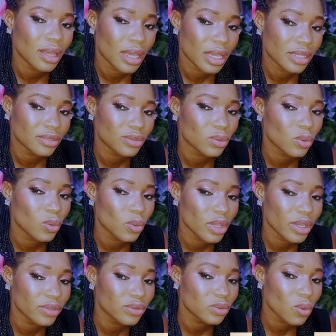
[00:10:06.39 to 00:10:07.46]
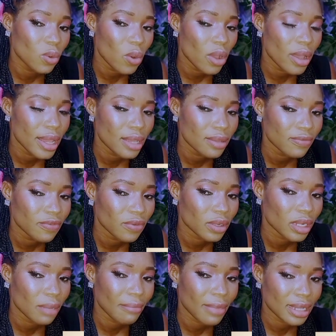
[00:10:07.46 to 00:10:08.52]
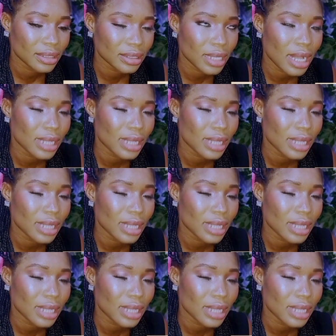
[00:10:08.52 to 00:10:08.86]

he's he's going for the match